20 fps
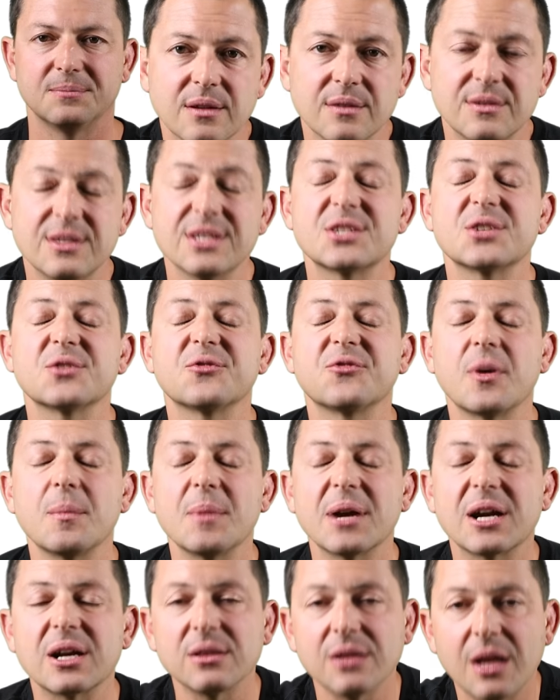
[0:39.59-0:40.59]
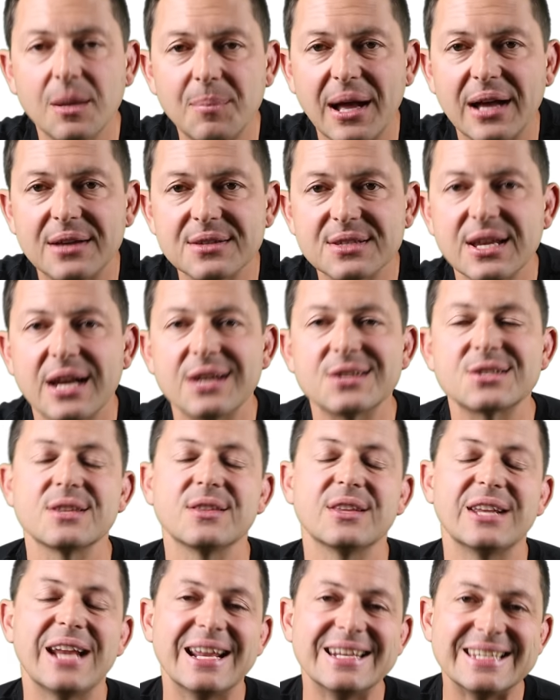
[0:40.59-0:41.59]
This is from a clubhouse
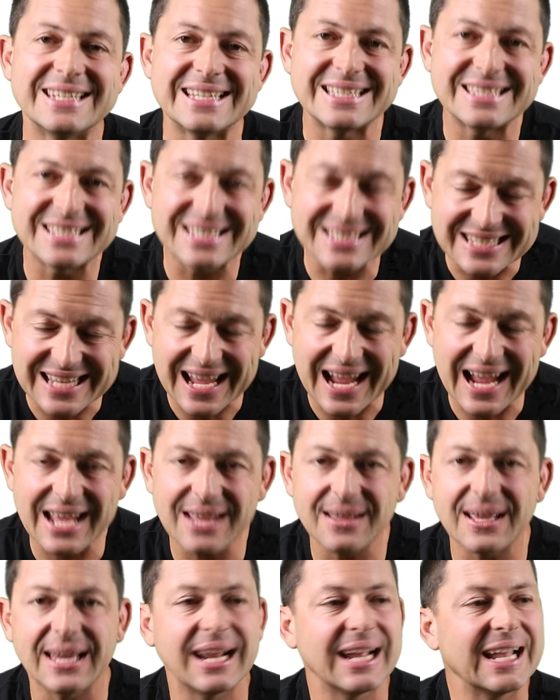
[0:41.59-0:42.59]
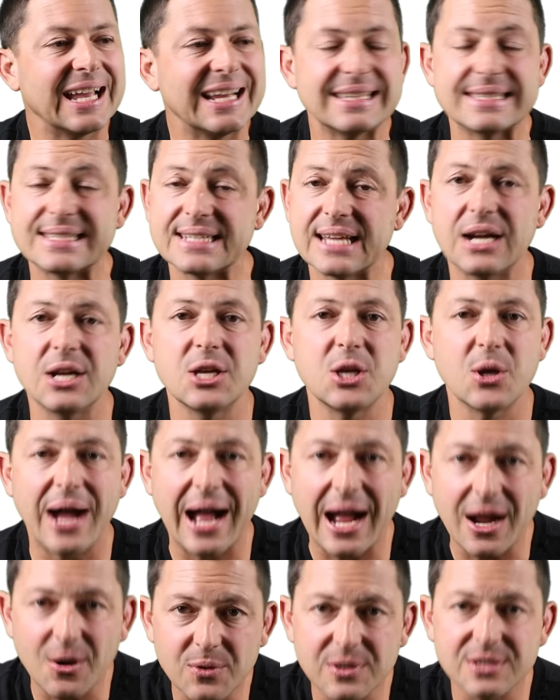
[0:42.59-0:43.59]
session that I did today, and I gotta tell you,
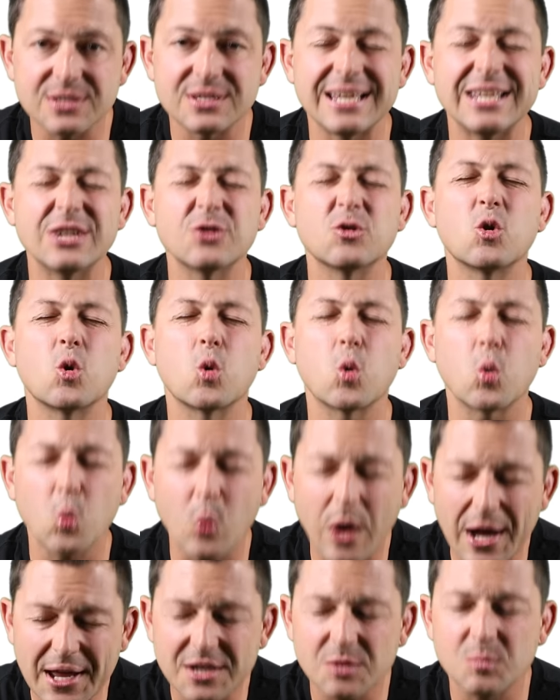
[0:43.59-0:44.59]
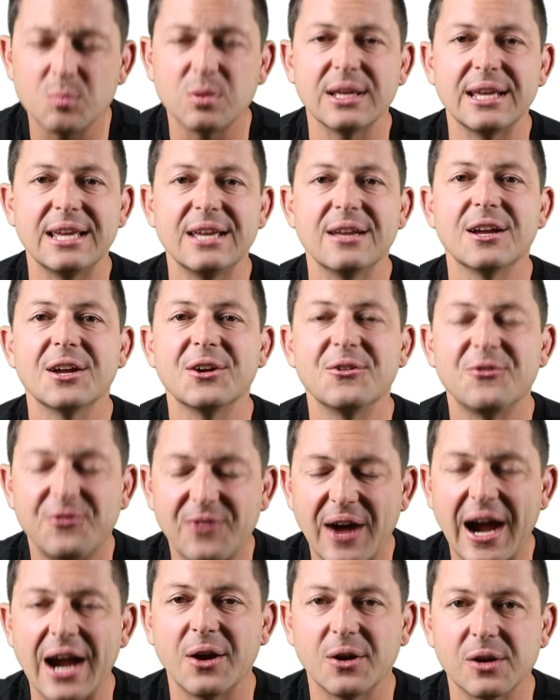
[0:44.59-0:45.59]
I was incredibly
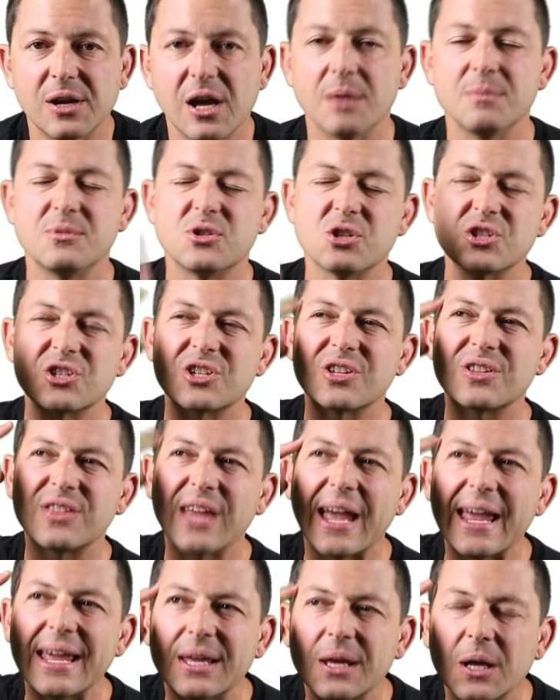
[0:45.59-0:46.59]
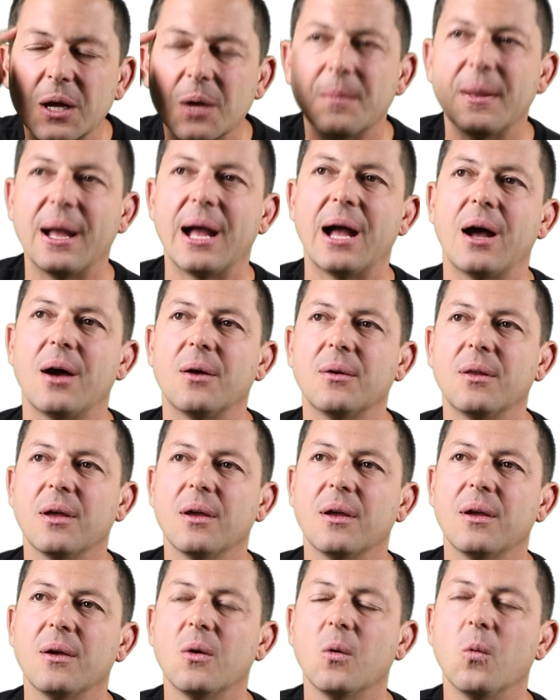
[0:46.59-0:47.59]
fired up just thinking about
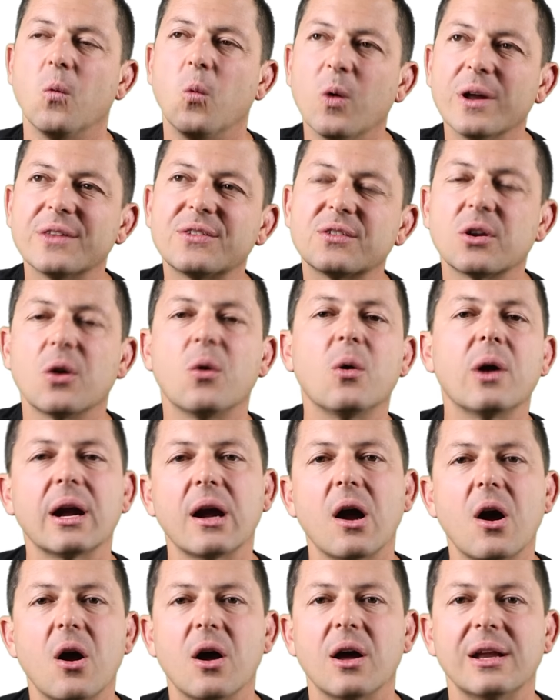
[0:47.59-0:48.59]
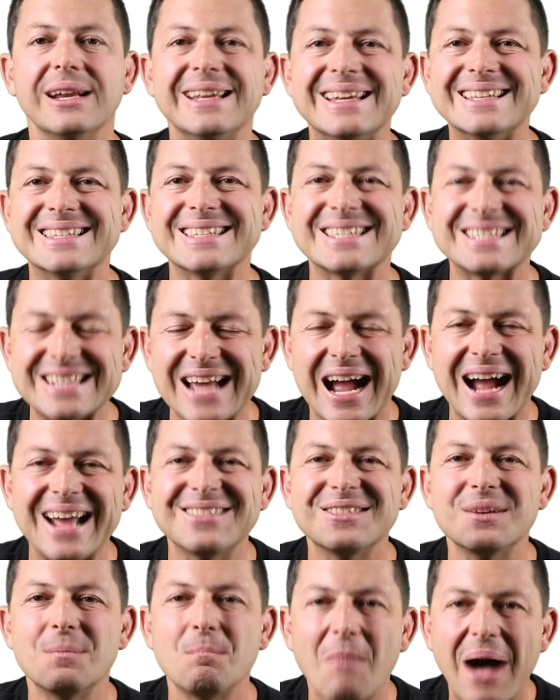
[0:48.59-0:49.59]
what's going on
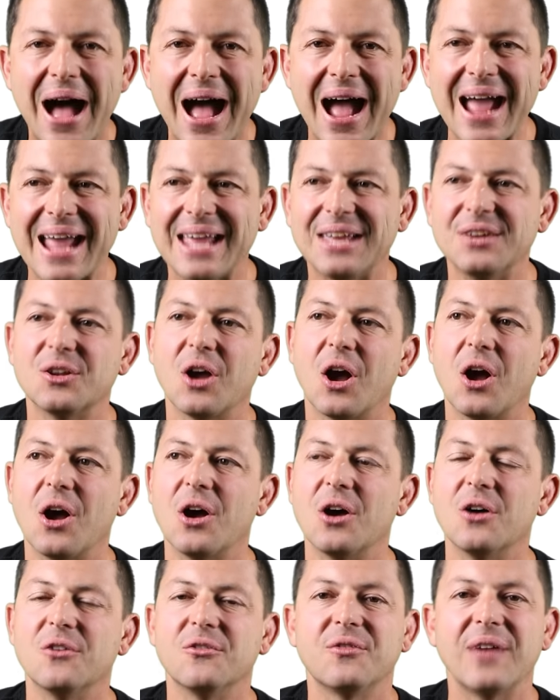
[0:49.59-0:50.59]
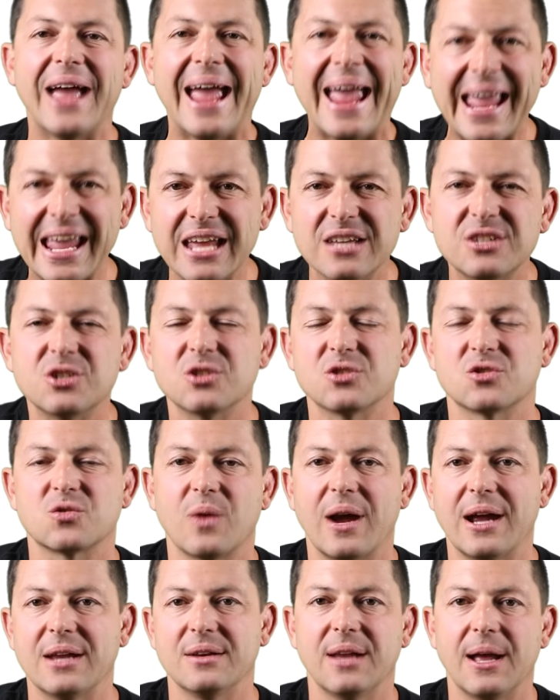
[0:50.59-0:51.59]
inside the mind of agents
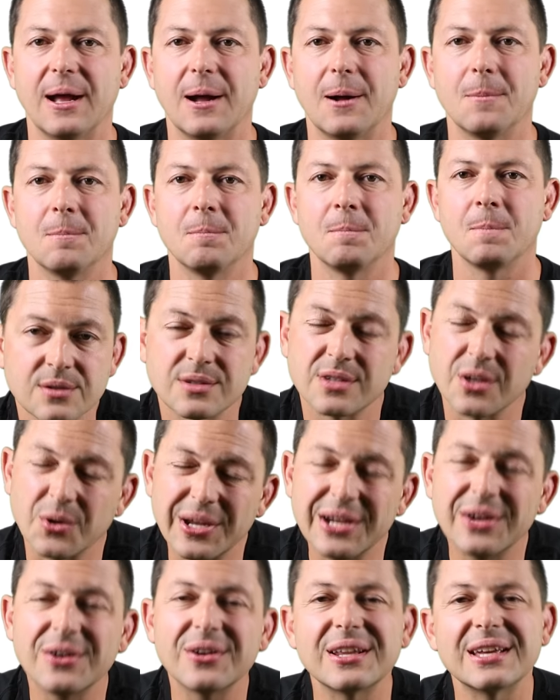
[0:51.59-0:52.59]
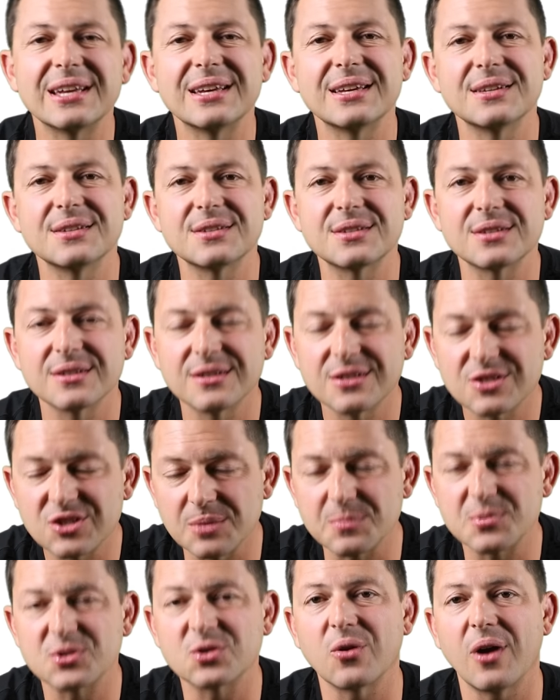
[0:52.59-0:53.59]
right now. So here it is.
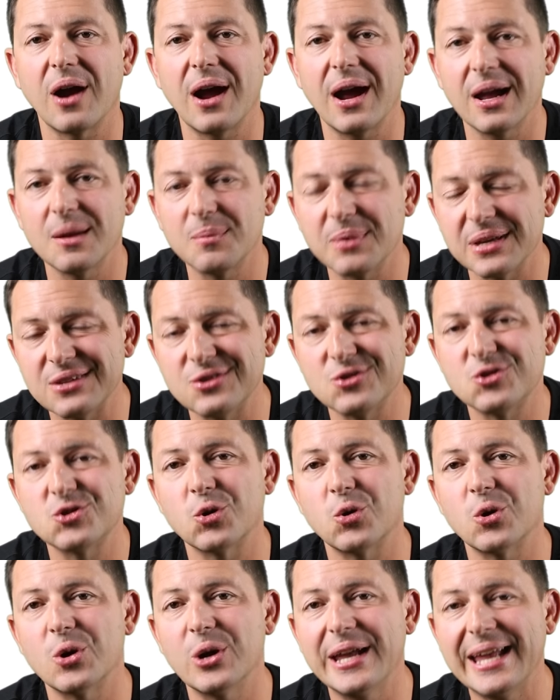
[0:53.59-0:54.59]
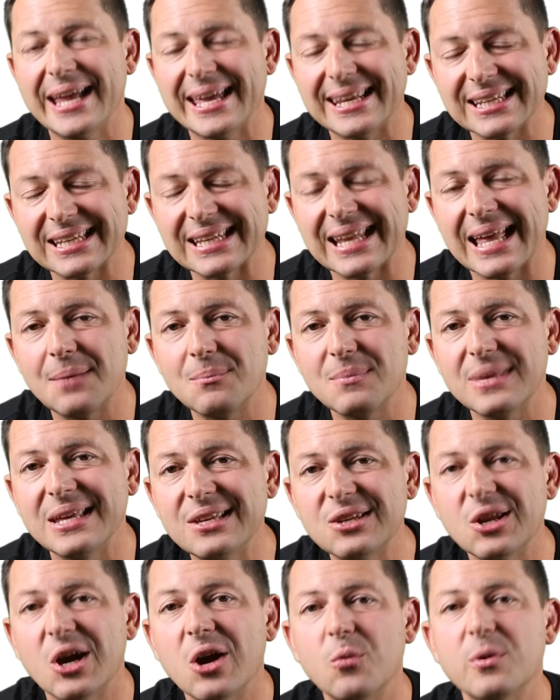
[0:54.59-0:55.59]
Subscribe, enjoy, and let
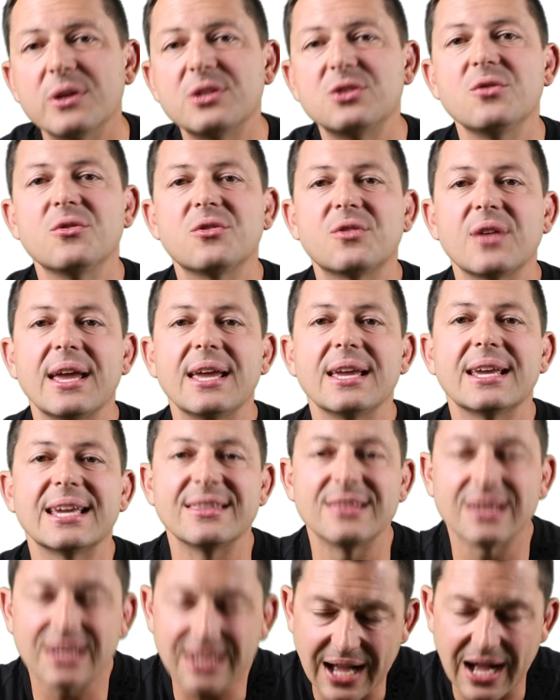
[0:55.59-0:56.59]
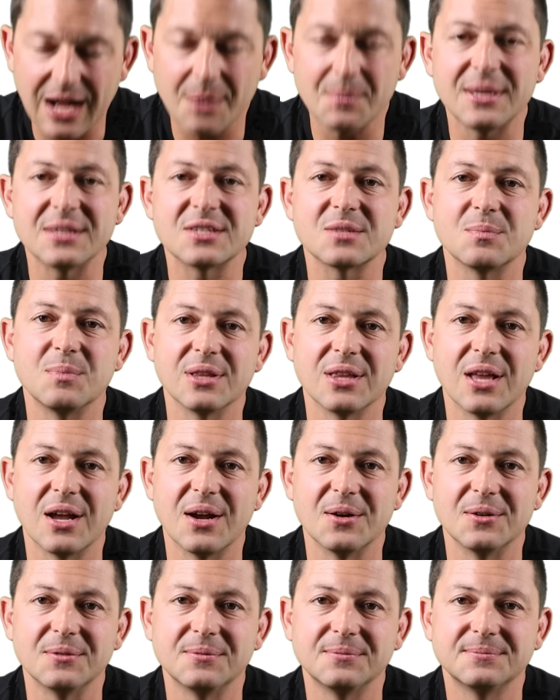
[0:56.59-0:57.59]
me know what you think in the comments
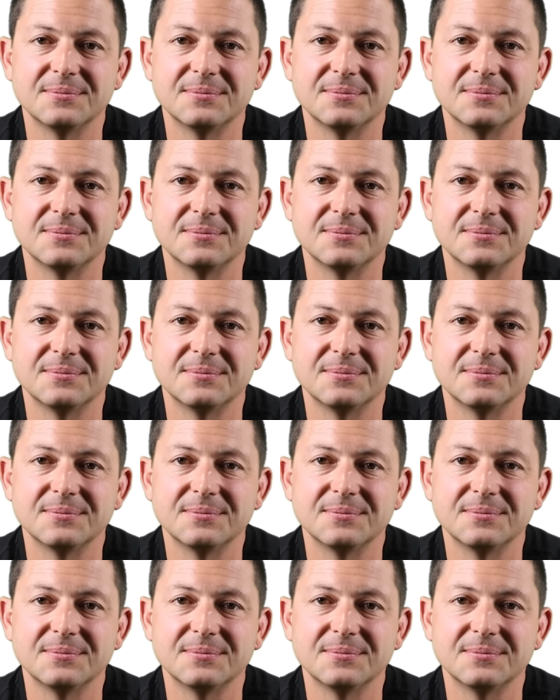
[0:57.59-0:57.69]
below.